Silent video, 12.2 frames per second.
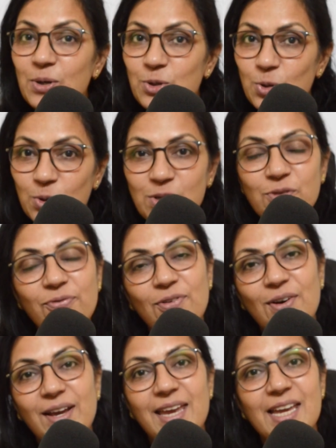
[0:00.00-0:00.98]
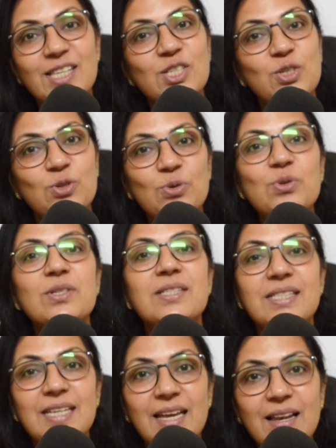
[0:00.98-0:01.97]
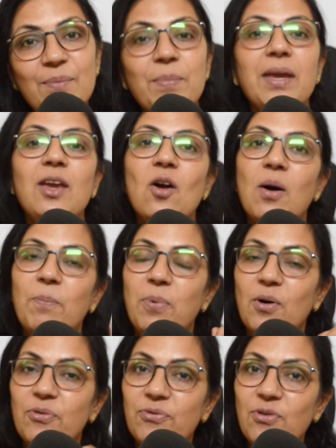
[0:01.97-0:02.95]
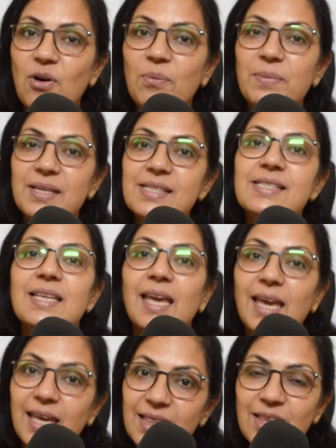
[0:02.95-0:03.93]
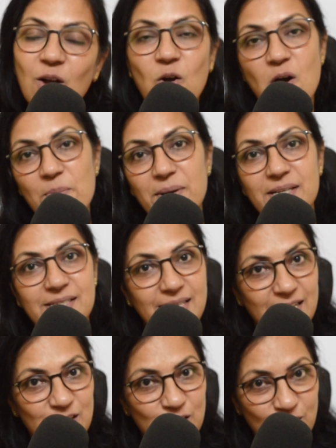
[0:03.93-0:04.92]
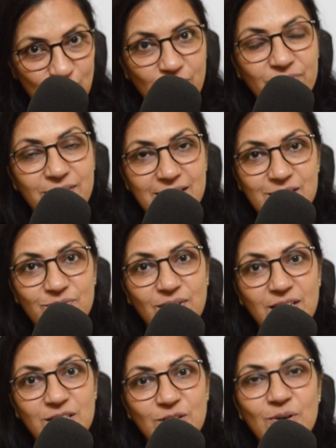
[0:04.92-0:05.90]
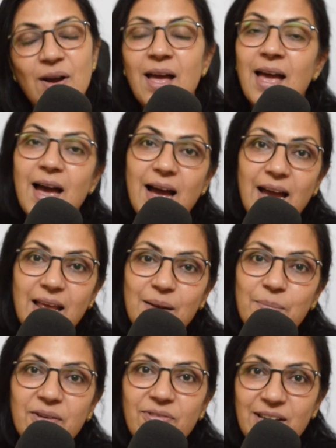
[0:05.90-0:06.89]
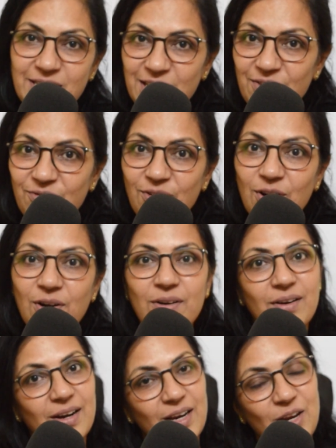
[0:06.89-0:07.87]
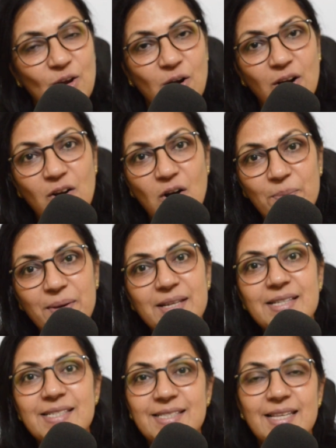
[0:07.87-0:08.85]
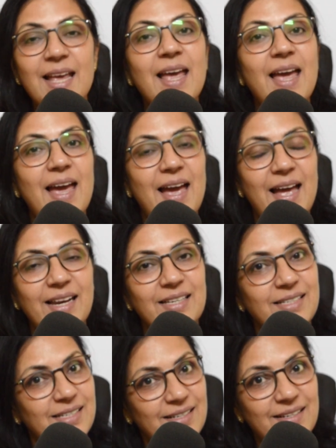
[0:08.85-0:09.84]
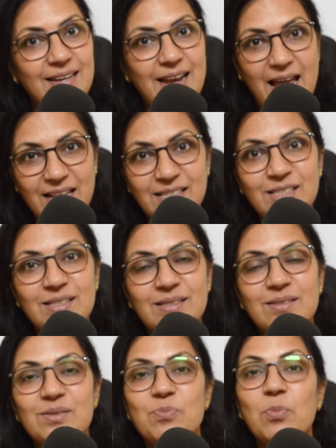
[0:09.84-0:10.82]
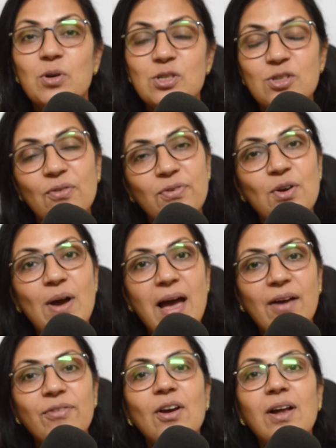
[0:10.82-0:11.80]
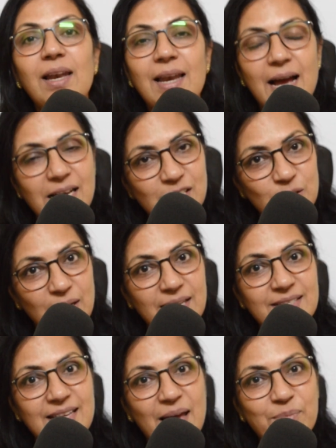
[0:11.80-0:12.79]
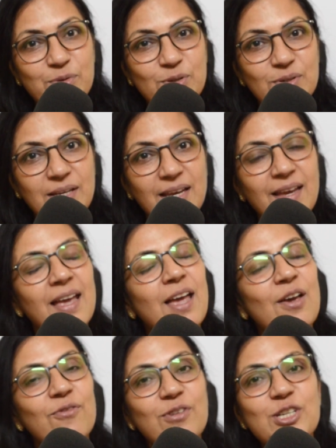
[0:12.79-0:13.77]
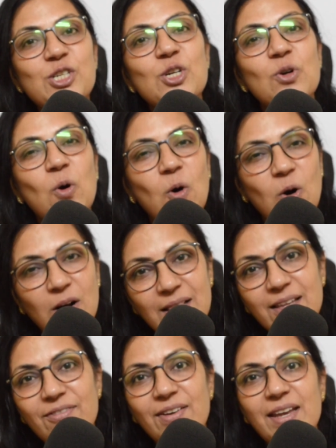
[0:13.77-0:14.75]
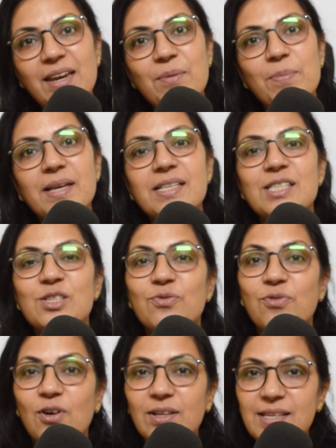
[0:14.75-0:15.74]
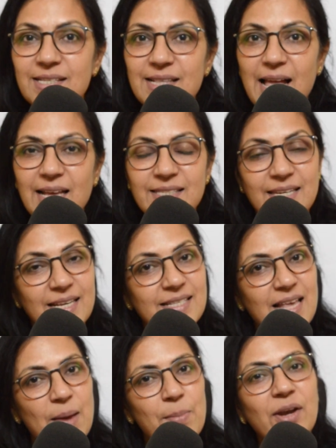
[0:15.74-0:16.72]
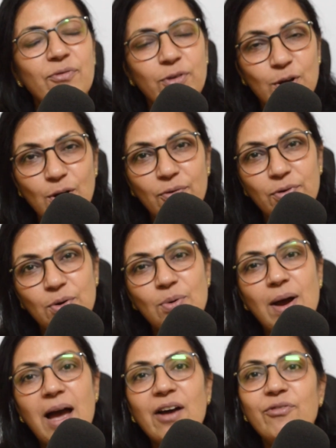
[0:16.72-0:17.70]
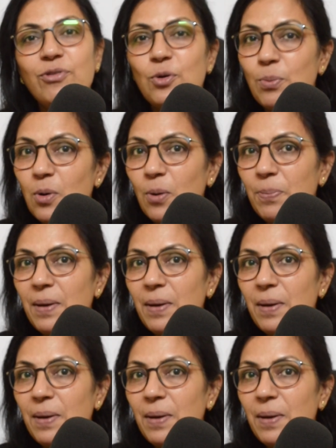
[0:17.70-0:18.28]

Don't forget to tell me your performance in the comment section of this video. I'll be waiting for your comments, and as most of you have your last exam today, wish you all the very best for this last exam, and few of you have few more